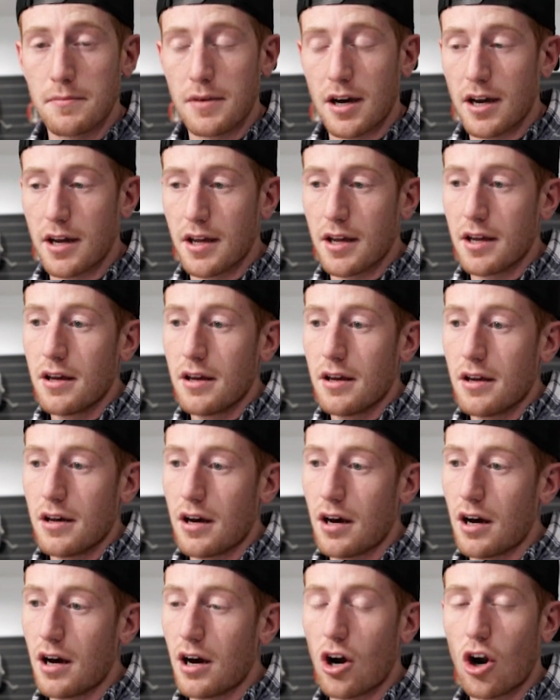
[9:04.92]
my
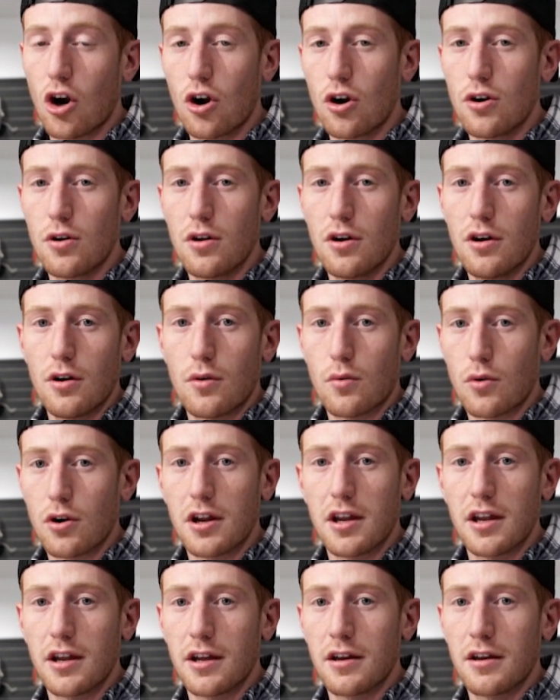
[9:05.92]

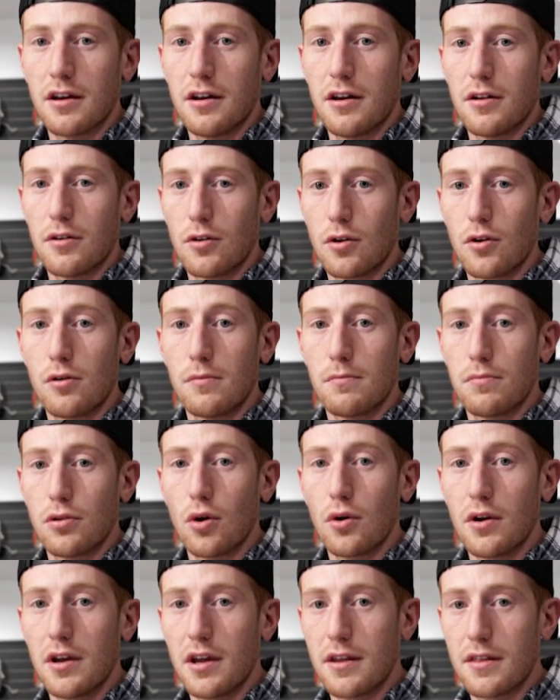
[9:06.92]
hard-working little
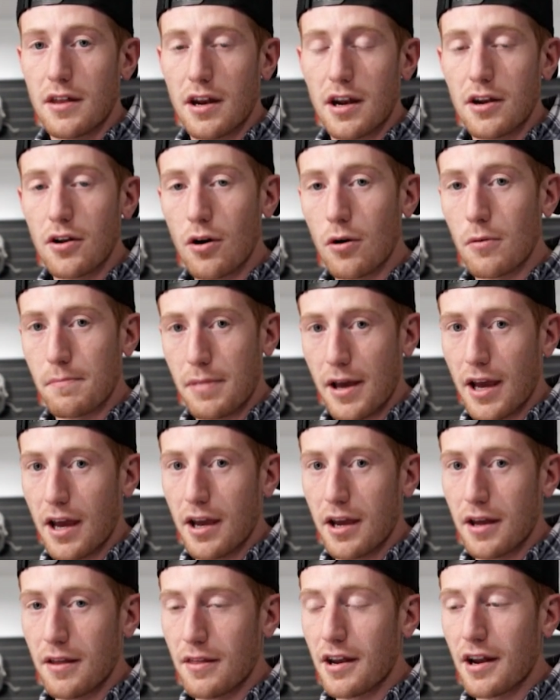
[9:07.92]
employee that I don't
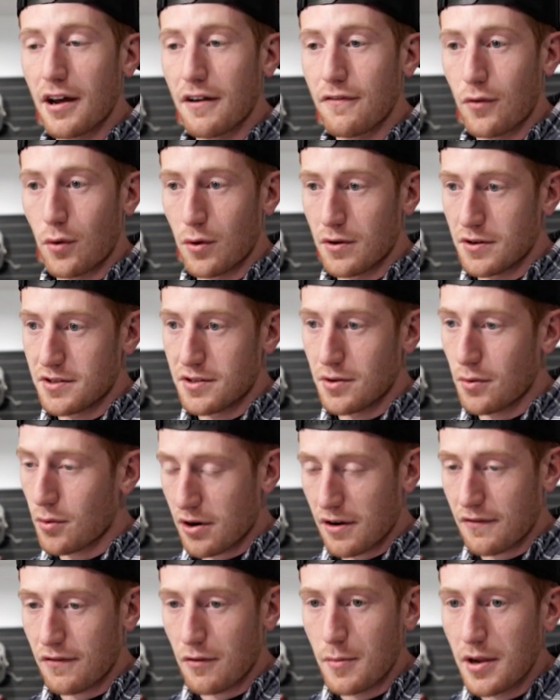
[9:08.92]
pay, that I force to
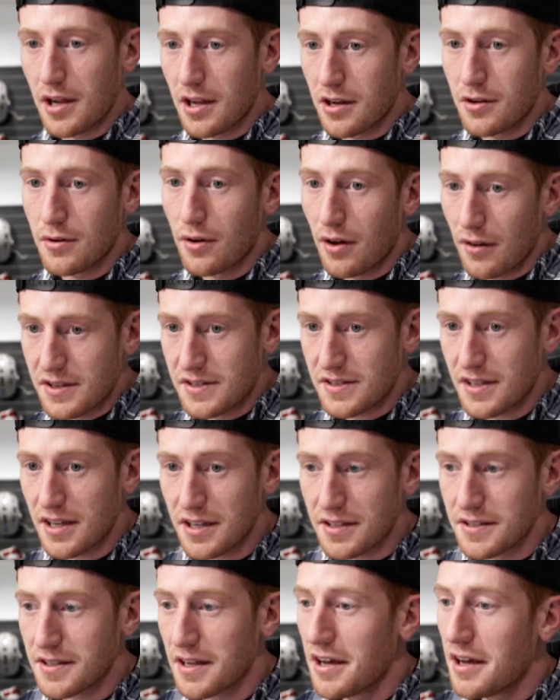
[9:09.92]
work for me and do all these
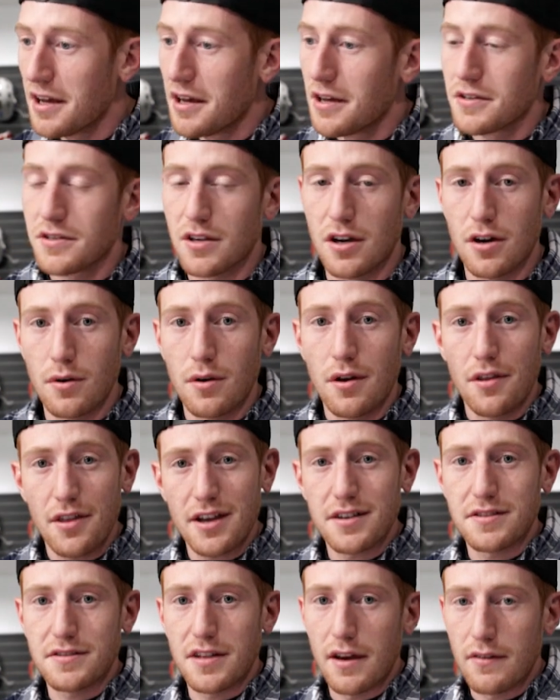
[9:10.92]
things. So
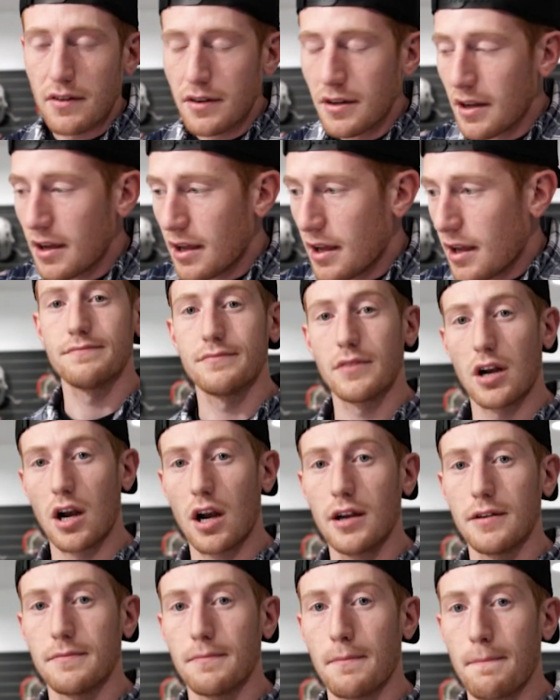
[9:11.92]
thanks, David. All
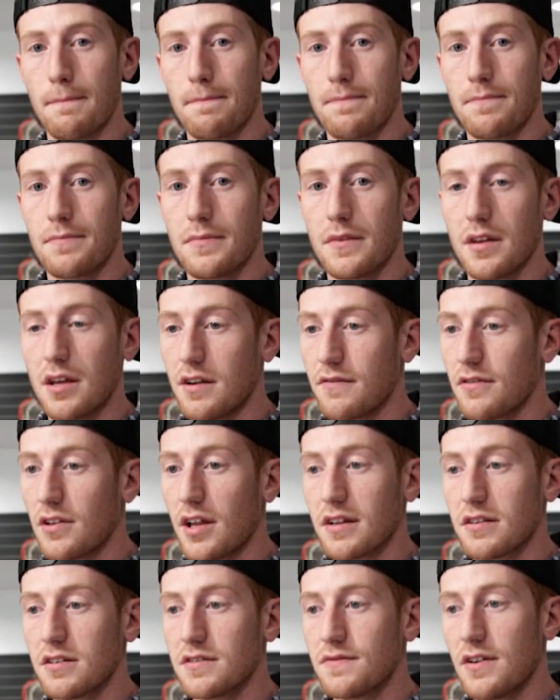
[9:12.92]
right. And if you
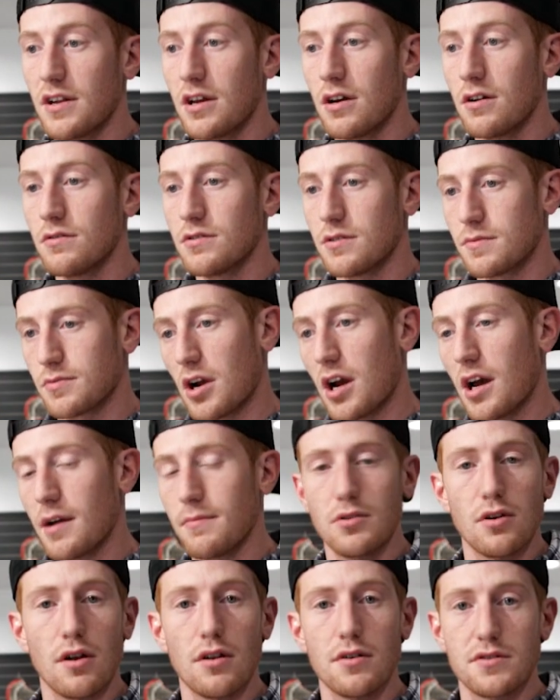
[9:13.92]
like this video, subscribe,
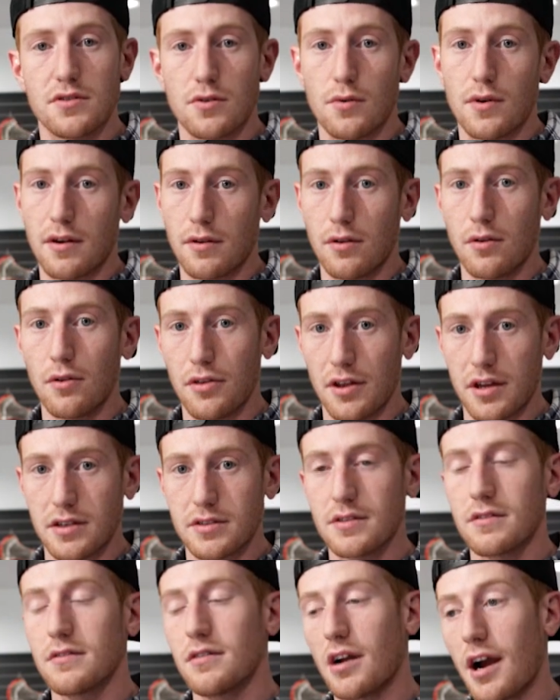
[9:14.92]
do all those annoying little things.
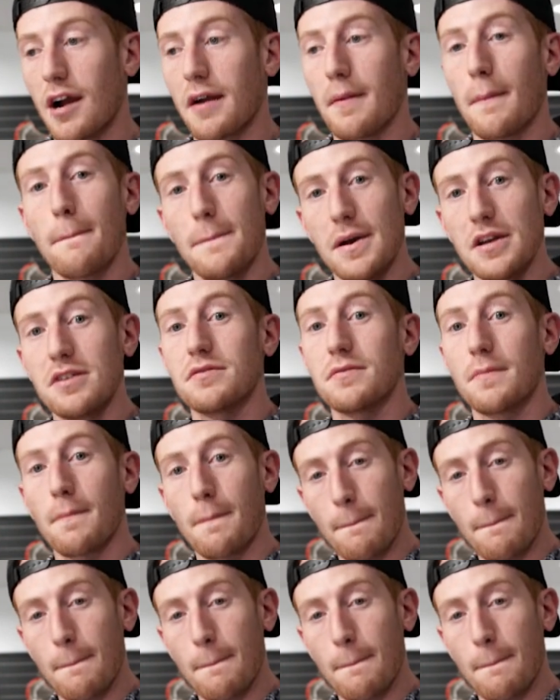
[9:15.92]
All right, peace.